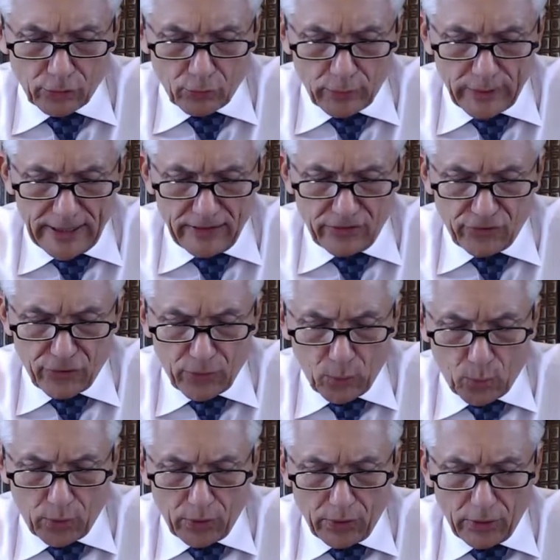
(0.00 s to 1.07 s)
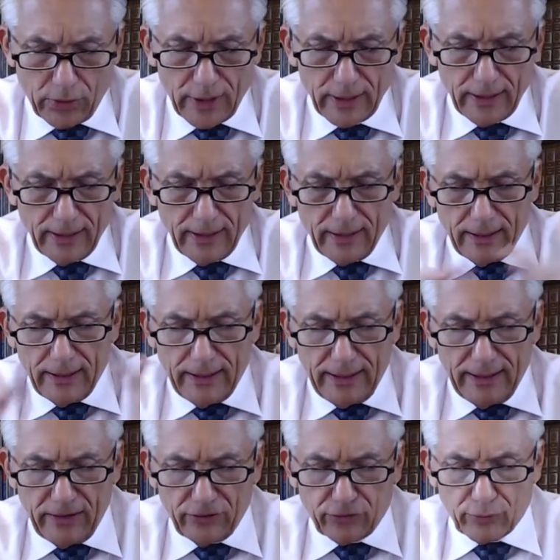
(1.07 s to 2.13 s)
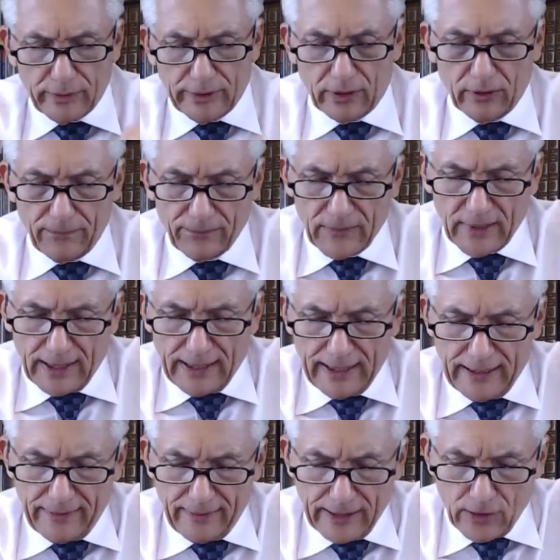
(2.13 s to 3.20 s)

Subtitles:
reads the word Israel in the